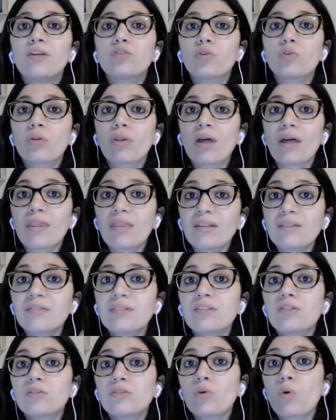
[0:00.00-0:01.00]
So
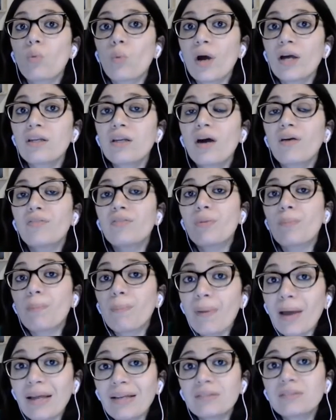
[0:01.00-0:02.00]
this is one of the
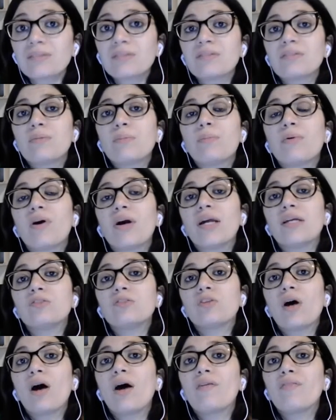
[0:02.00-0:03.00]
best
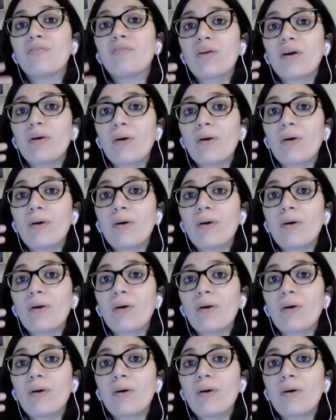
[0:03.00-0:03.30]
parts of